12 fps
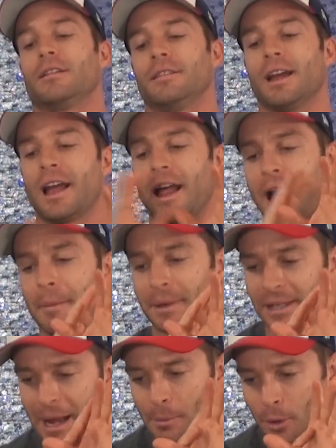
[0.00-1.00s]

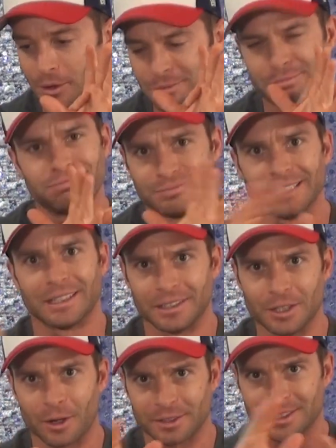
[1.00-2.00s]
I'm almost
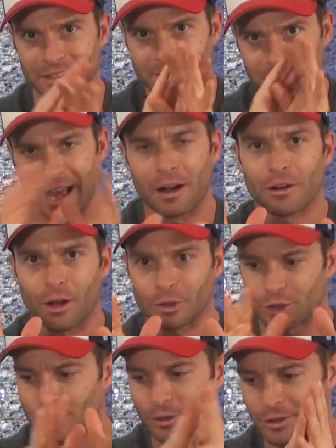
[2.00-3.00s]
it's the alcohol
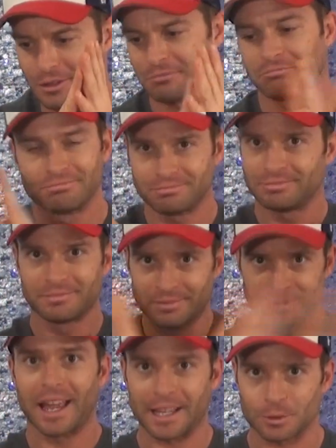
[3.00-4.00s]
sugars.
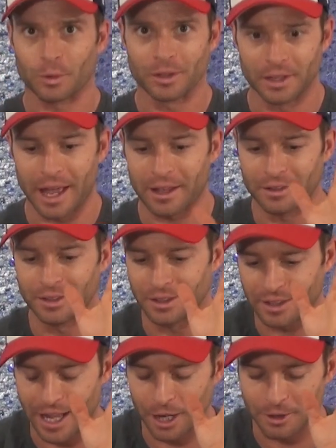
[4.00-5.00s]
That's where the
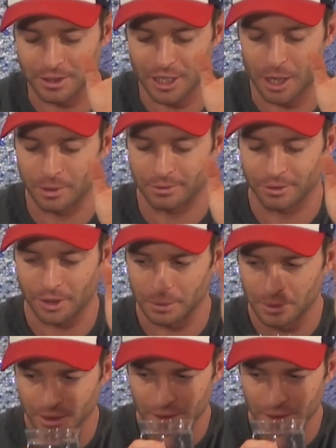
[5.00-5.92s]
calories are coming from.